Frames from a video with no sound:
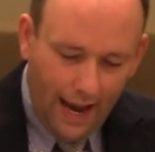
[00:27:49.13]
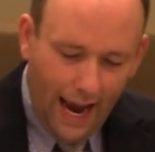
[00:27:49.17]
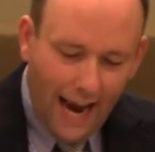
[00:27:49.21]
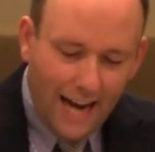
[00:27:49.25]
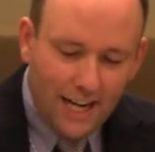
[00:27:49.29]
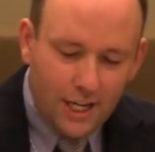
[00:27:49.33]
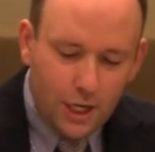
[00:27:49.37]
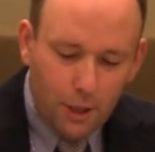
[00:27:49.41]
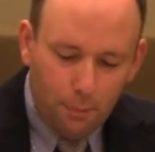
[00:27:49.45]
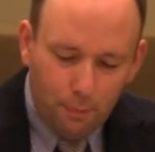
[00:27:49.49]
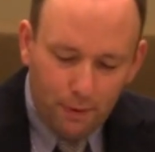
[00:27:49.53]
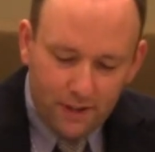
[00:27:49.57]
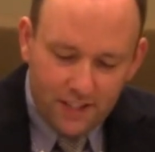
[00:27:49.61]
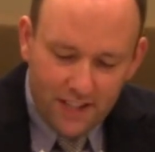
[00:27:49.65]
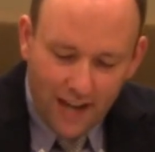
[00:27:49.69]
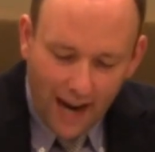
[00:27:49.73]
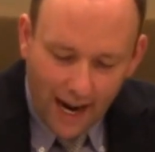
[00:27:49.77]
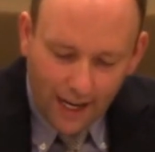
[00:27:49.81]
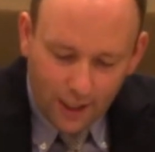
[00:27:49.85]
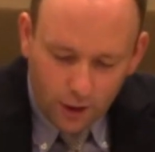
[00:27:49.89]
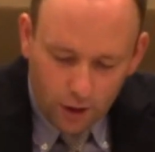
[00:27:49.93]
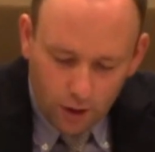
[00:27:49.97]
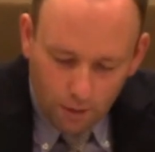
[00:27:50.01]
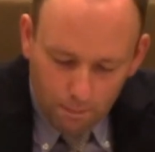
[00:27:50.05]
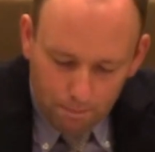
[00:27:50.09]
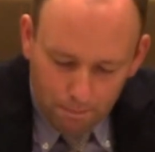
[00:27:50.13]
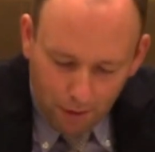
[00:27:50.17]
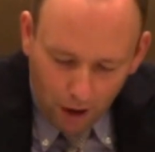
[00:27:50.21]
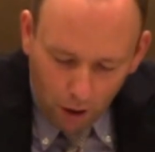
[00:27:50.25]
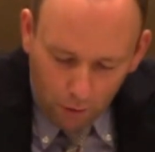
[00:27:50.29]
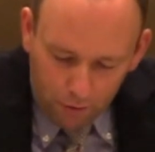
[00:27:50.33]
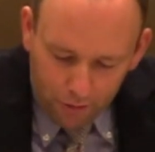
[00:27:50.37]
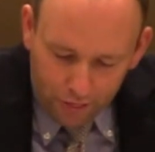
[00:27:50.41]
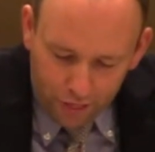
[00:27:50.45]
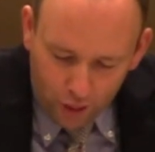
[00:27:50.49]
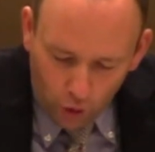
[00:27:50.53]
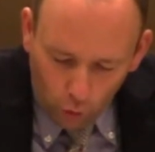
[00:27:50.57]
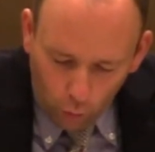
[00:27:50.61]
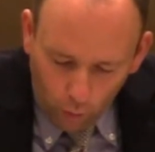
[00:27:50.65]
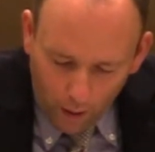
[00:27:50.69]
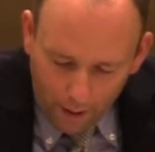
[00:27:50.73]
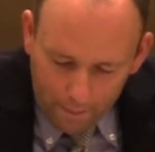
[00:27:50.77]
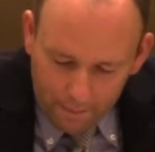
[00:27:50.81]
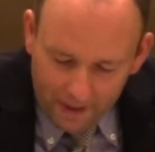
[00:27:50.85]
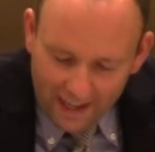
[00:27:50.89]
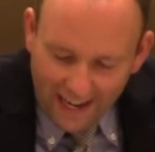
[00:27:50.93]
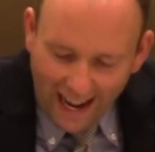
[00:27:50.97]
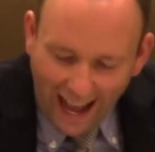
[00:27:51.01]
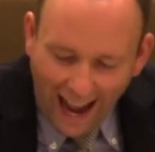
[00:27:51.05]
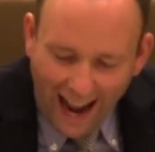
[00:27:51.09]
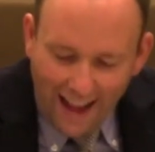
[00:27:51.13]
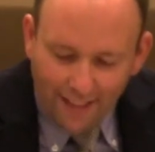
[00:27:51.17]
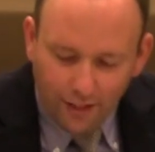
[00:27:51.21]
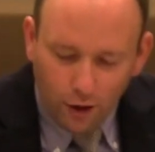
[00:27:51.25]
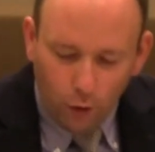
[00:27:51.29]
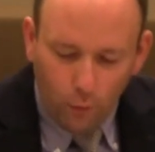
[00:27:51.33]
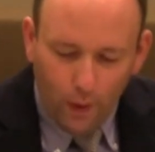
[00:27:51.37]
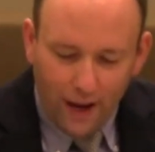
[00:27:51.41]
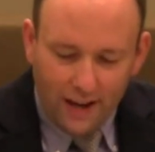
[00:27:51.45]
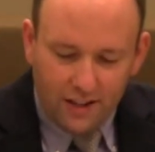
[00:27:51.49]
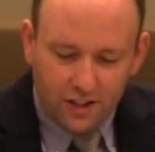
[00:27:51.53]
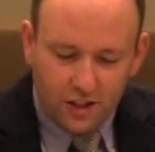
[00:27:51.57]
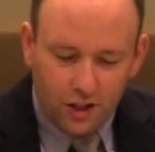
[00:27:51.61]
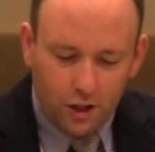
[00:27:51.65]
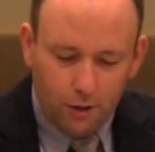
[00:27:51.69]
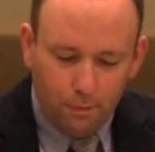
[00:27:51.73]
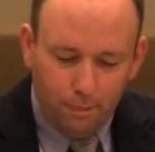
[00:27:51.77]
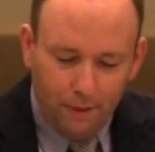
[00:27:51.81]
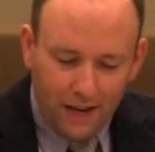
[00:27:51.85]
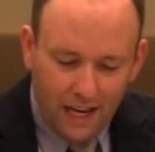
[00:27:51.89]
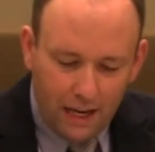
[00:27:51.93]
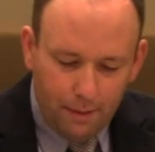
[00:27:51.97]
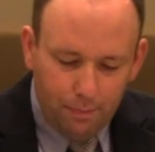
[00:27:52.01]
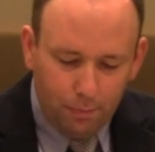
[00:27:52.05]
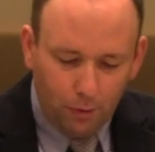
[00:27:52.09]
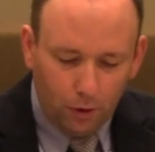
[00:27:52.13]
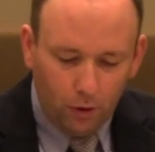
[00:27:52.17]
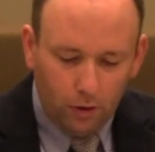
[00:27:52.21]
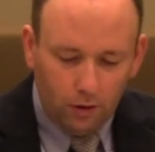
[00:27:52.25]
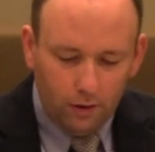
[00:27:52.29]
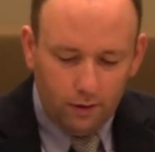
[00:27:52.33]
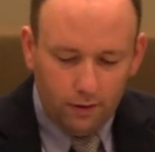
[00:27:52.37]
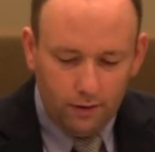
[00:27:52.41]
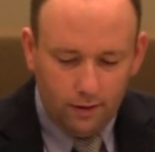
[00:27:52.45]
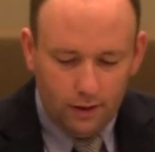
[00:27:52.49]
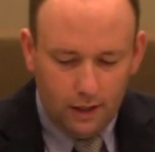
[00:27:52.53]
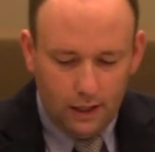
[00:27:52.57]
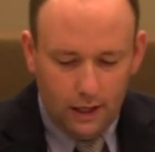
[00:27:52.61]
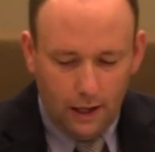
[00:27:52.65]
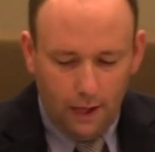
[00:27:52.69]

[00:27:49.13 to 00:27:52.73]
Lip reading: And to protect both the women and the rest of the people,